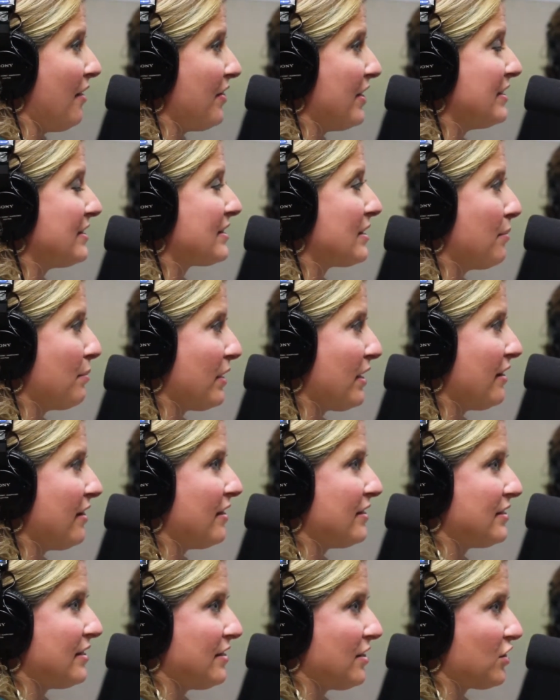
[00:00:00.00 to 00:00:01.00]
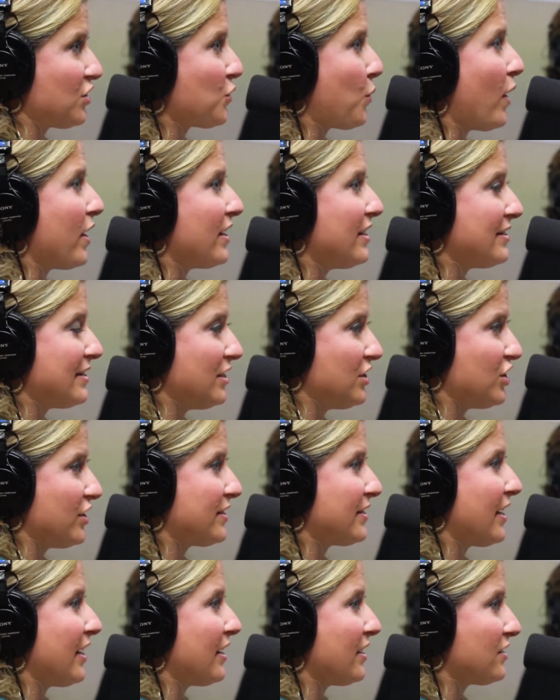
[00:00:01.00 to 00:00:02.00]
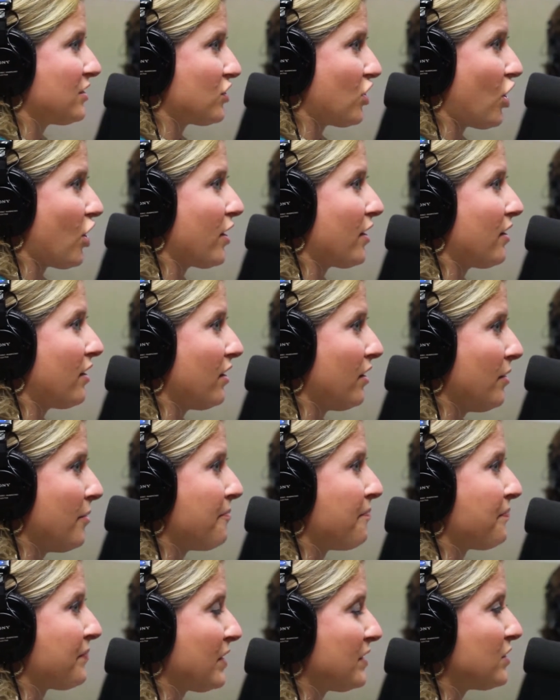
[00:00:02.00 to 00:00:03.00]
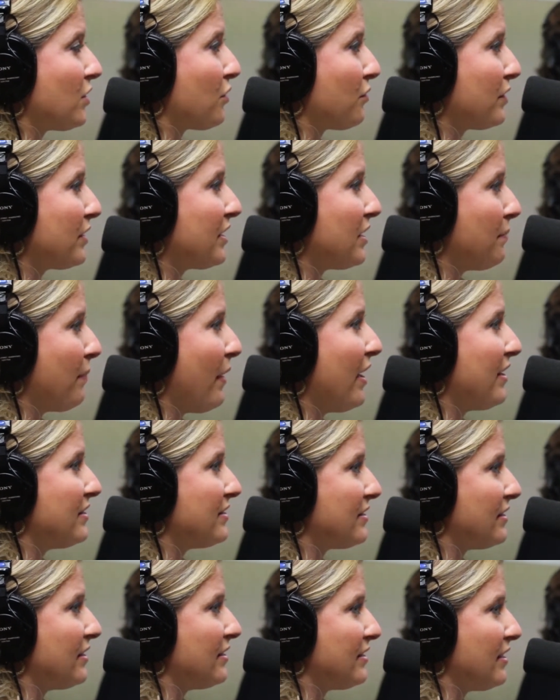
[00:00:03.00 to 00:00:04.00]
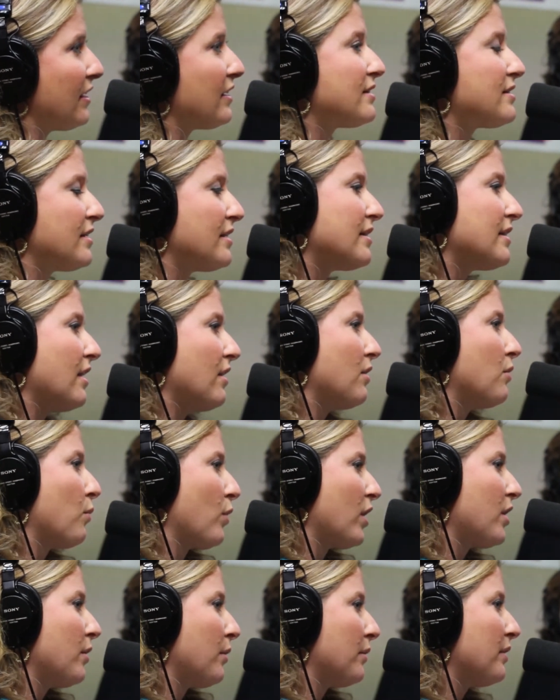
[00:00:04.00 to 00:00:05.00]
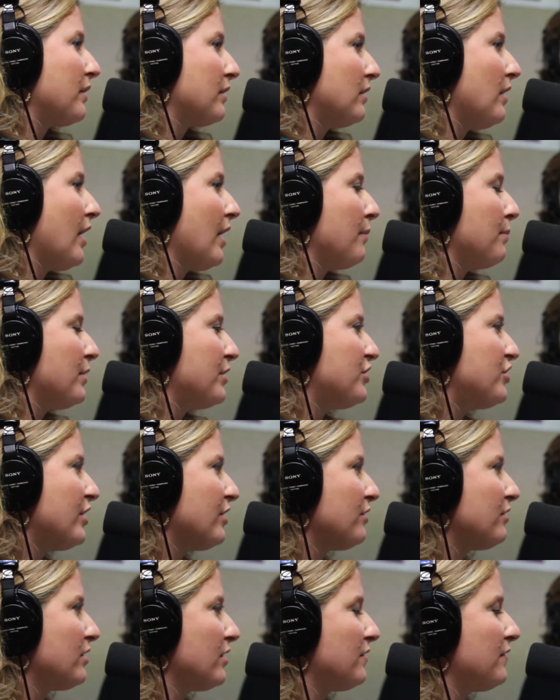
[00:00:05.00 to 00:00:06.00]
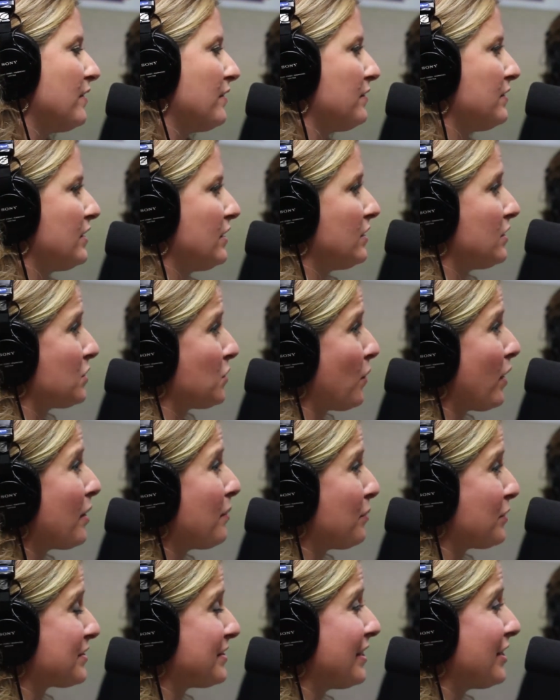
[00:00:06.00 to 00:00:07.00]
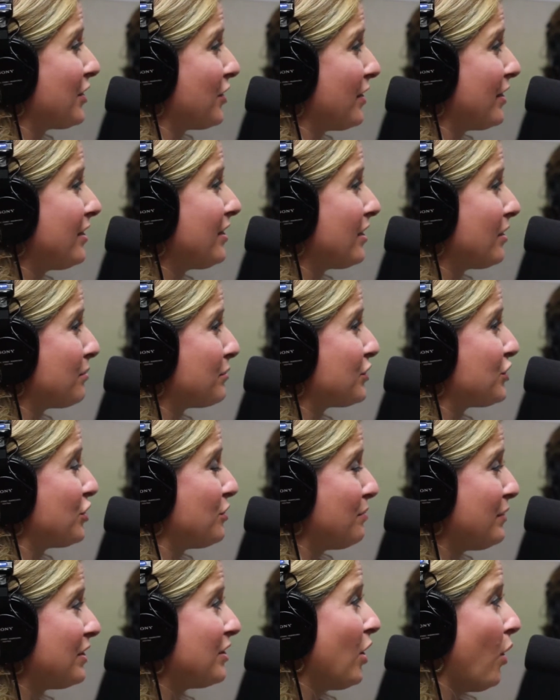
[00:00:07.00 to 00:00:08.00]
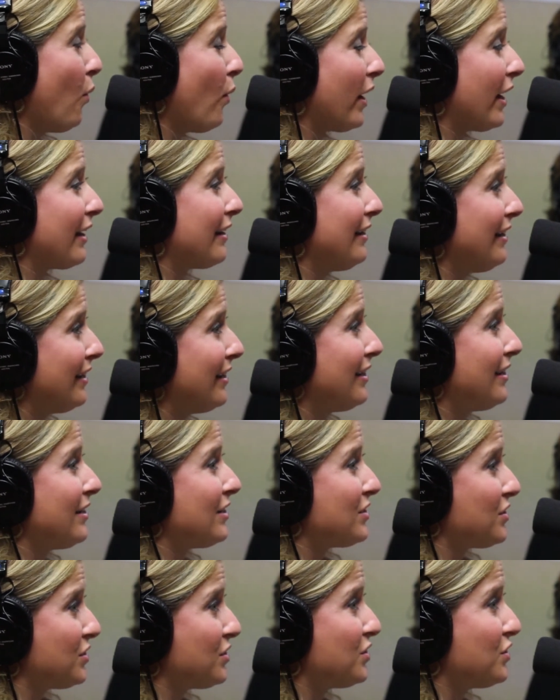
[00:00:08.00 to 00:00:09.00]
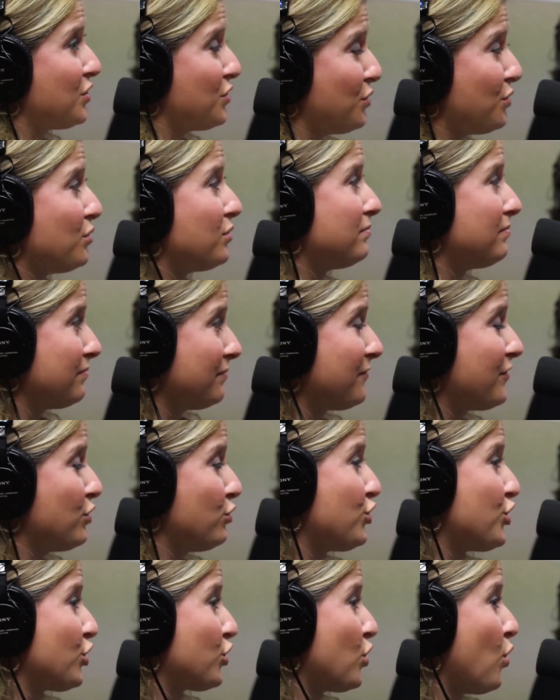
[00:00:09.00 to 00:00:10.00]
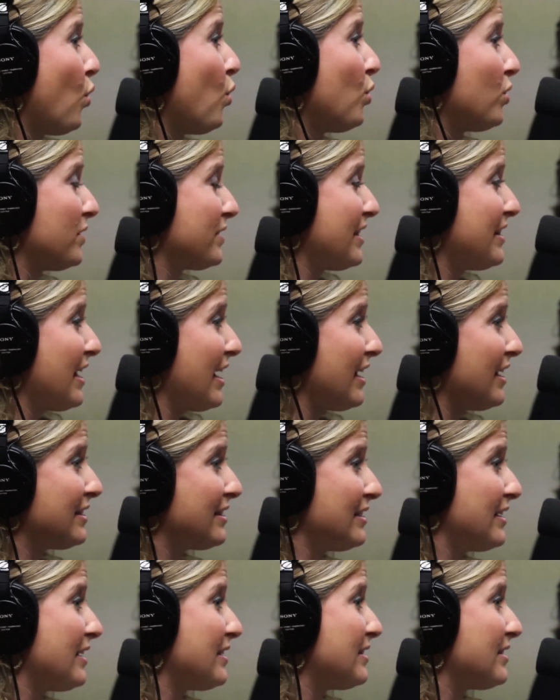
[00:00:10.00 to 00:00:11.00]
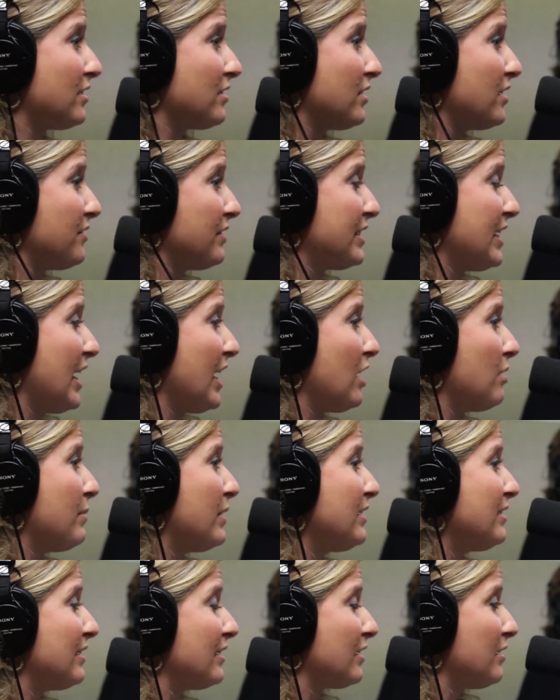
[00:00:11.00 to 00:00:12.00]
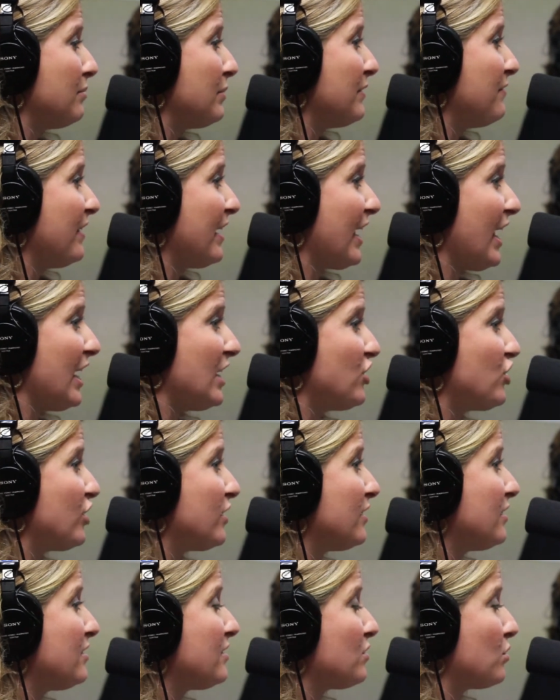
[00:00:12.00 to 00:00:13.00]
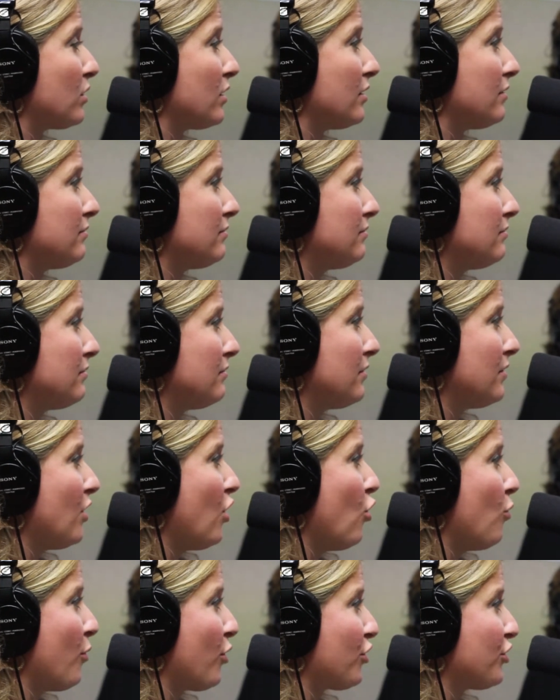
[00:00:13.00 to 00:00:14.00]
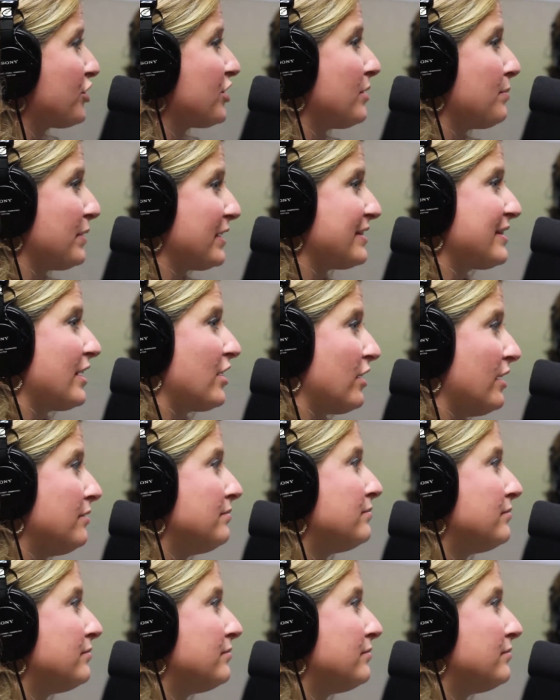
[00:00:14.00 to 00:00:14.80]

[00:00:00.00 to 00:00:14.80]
than somebody that's in their 20s and just getting started. So it really depends, and it takes sitting down and working with a client. But generally 15 to 20% of your income should be going to future goals, and that isn't necessarily retirement. It could be vacations or homeownership, etc.